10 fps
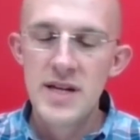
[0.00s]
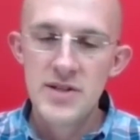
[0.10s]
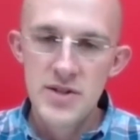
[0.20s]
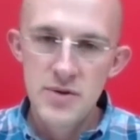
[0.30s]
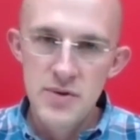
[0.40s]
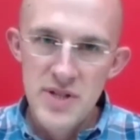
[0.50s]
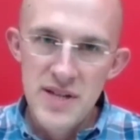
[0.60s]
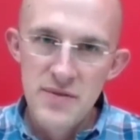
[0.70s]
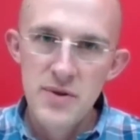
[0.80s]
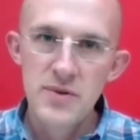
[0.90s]
It's so
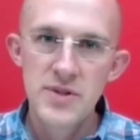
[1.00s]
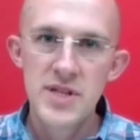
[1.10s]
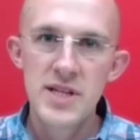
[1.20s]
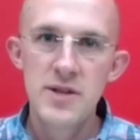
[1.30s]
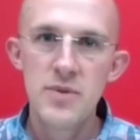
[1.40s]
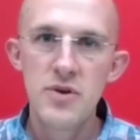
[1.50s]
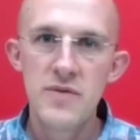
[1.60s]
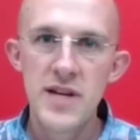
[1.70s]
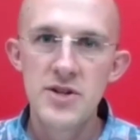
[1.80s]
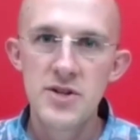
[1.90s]
difficult to get the
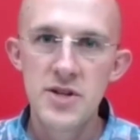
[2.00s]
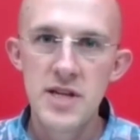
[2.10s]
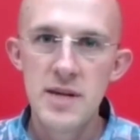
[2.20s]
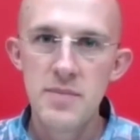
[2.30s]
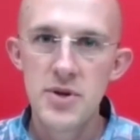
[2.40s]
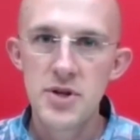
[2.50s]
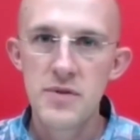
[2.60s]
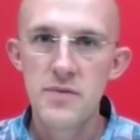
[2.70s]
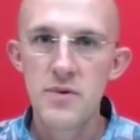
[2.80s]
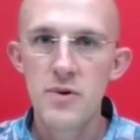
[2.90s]
motivation to keep pushing
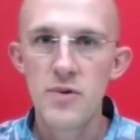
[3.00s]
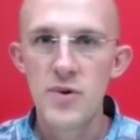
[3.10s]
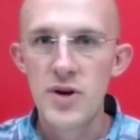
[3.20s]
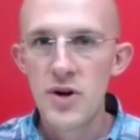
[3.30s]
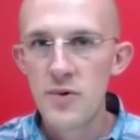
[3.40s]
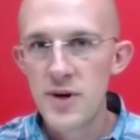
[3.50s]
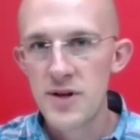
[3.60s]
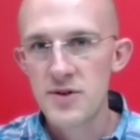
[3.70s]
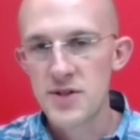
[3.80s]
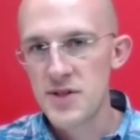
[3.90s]
forward when no one
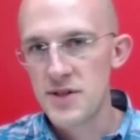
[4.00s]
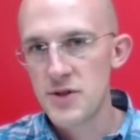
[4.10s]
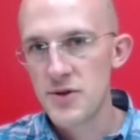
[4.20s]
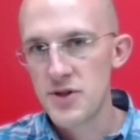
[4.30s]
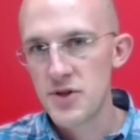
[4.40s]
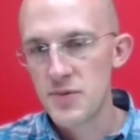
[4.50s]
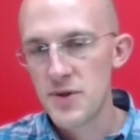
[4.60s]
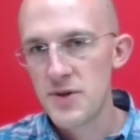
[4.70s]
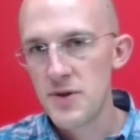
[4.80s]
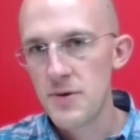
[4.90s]
else is in the trenches
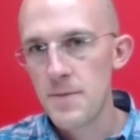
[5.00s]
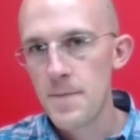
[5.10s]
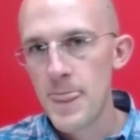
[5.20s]
with you.